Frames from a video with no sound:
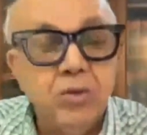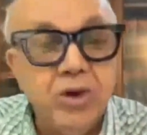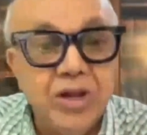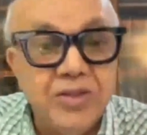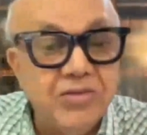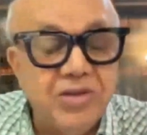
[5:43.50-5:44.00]

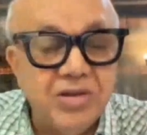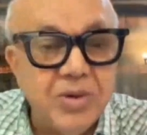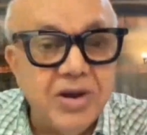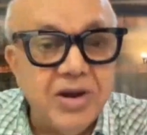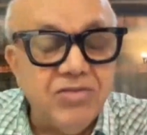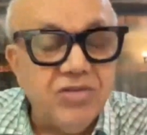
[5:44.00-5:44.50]
Today the
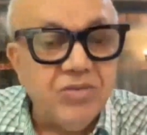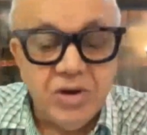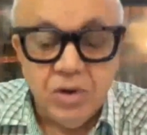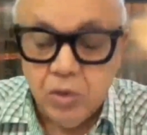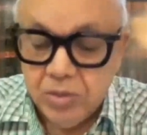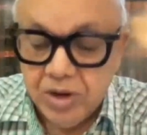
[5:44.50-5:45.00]
judgment is
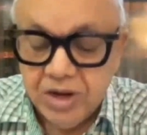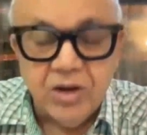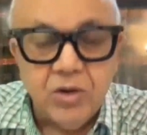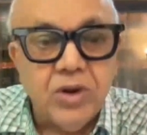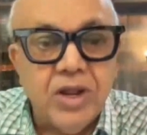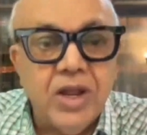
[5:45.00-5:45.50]
given, you make
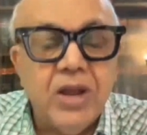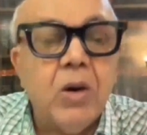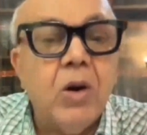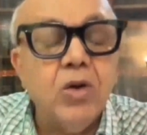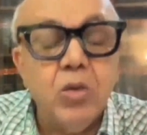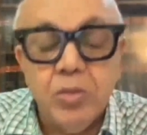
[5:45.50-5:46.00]
it today
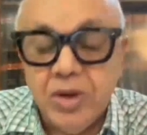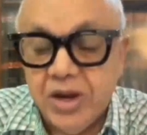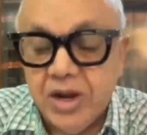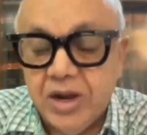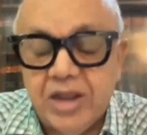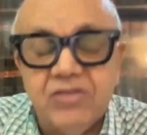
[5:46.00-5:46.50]
or you
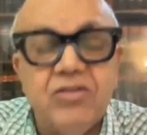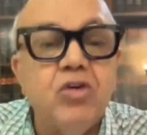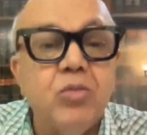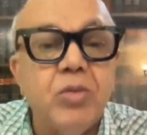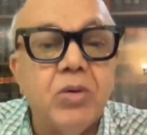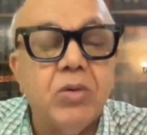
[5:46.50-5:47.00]
make it next day
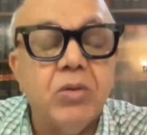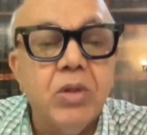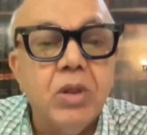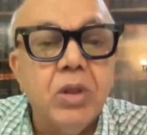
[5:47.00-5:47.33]
tomorrow.